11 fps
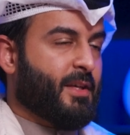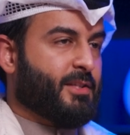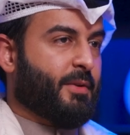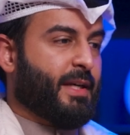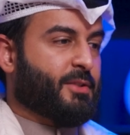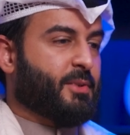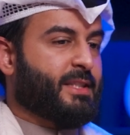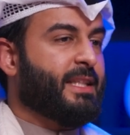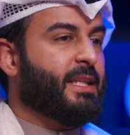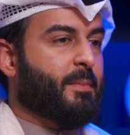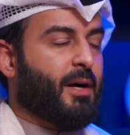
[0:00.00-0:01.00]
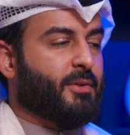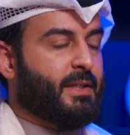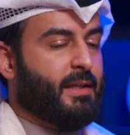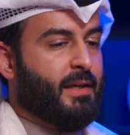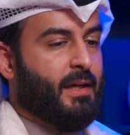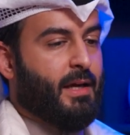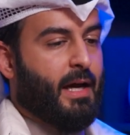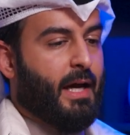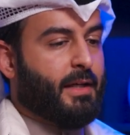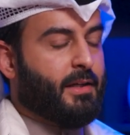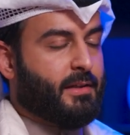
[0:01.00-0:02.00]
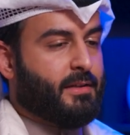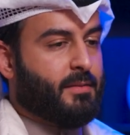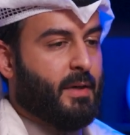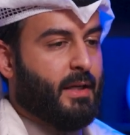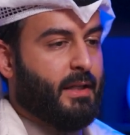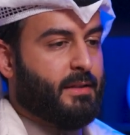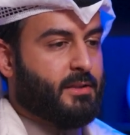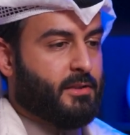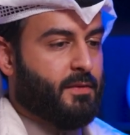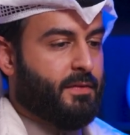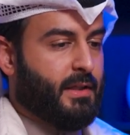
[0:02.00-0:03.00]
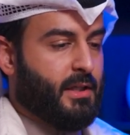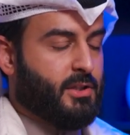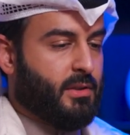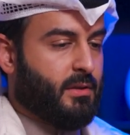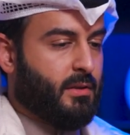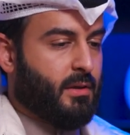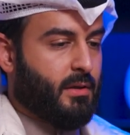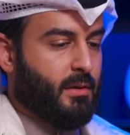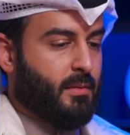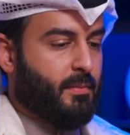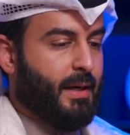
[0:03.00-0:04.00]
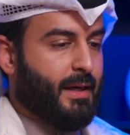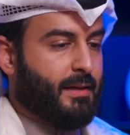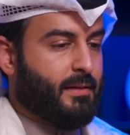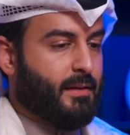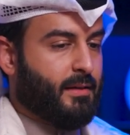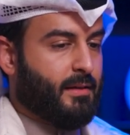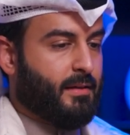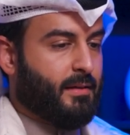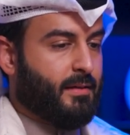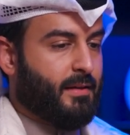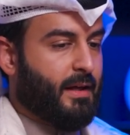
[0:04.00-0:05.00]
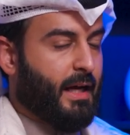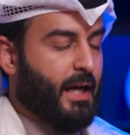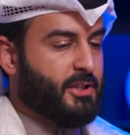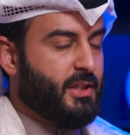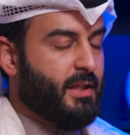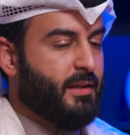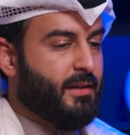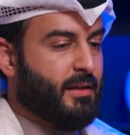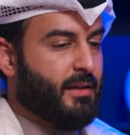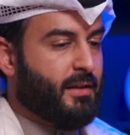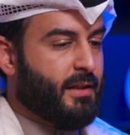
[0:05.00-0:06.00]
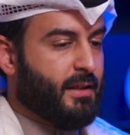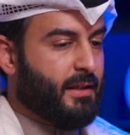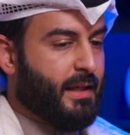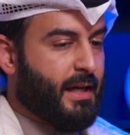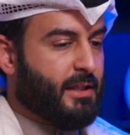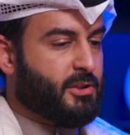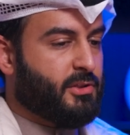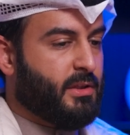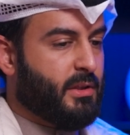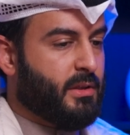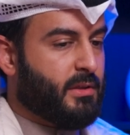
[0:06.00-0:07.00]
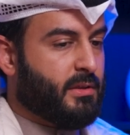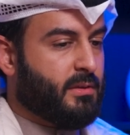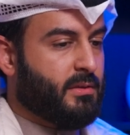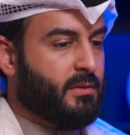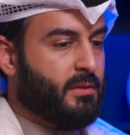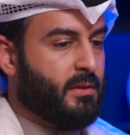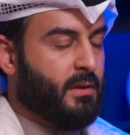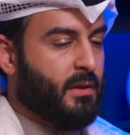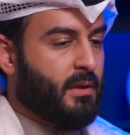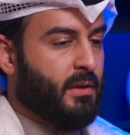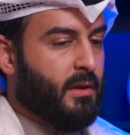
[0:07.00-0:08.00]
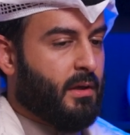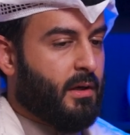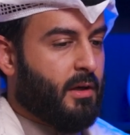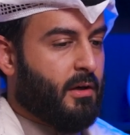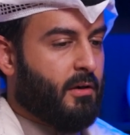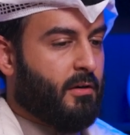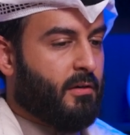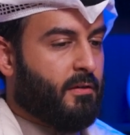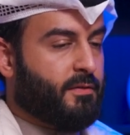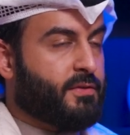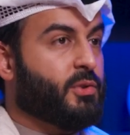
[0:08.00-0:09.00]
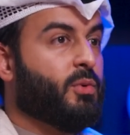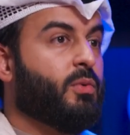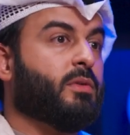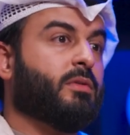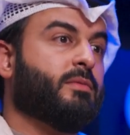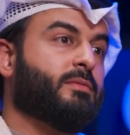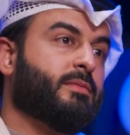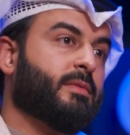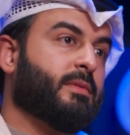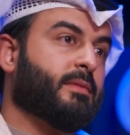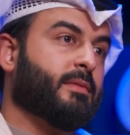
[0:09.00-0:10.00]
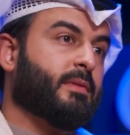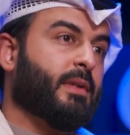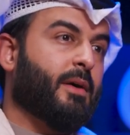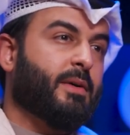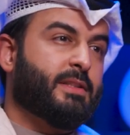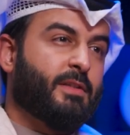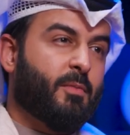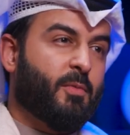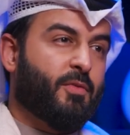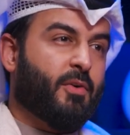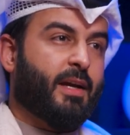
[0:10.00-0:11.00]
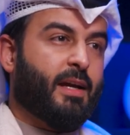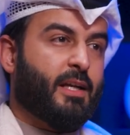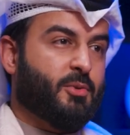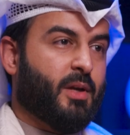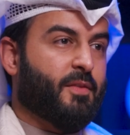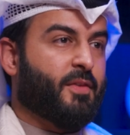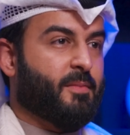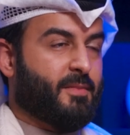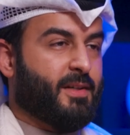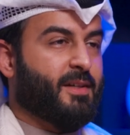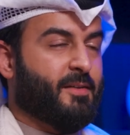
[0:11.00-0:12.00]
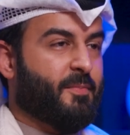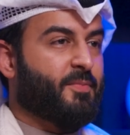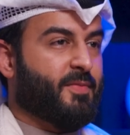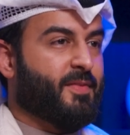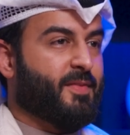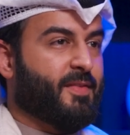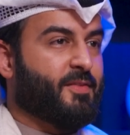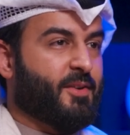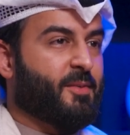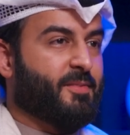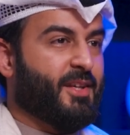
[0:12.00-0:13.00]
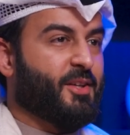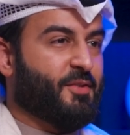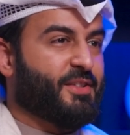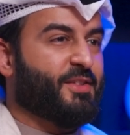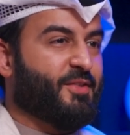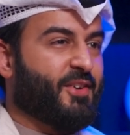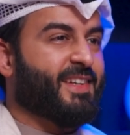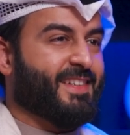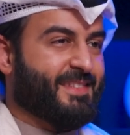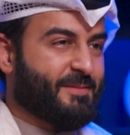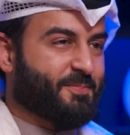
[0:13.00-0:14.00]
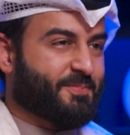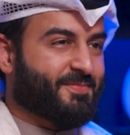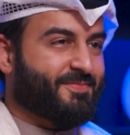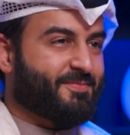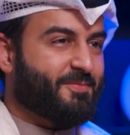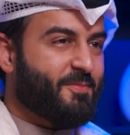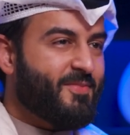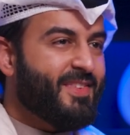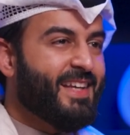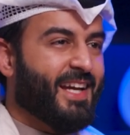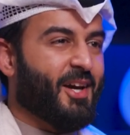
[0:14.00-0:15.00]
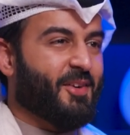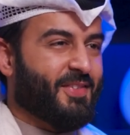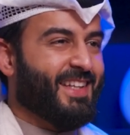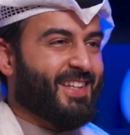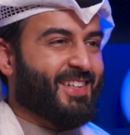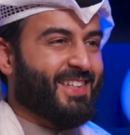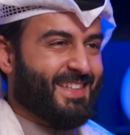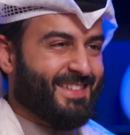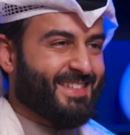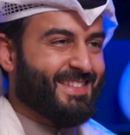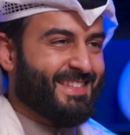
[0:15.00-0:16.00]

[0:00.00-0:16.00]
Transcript: So that's what's LEED about. And I got my LEED certification back actually in the last year of school. I was even before I graduated from the University of Oregon. I got it really early.